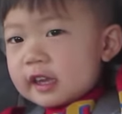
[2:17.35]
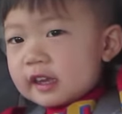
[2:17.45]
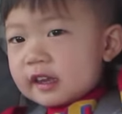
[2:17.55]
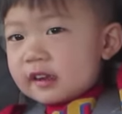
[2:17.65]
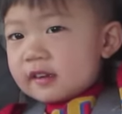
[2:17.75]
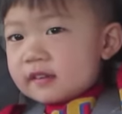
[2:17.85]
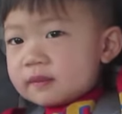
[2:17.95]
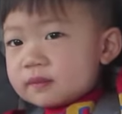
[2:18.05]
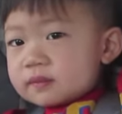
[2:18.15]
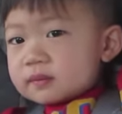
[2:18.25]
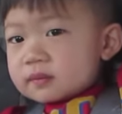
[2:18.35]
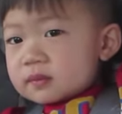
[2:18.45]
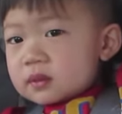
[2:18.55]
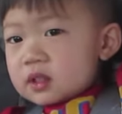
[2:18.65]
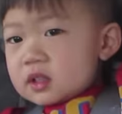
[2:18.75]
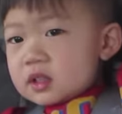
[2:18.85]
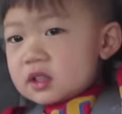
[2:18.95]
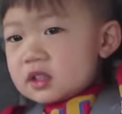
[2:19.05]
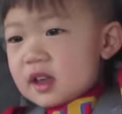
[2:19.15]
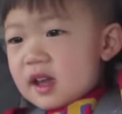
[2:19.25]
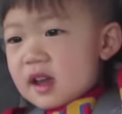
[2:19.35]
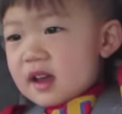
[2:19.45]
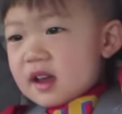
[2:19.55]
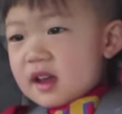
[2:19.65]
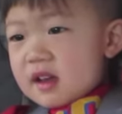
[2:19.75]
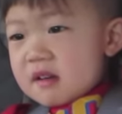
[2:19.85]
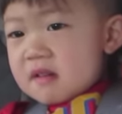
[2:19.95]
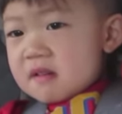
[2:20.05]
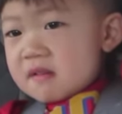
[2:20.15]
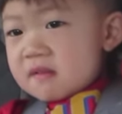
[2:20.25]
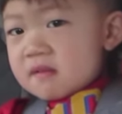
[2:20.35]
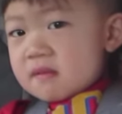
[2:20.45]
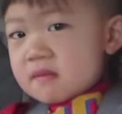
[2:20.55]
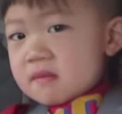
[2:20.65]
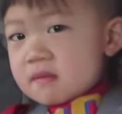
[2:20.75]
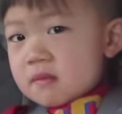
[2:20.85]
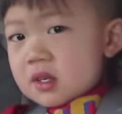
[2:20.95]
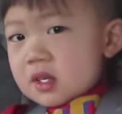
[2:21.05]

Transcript: Yeah, and you got sunglasses for Mommy too? Yeah. So now it's all better?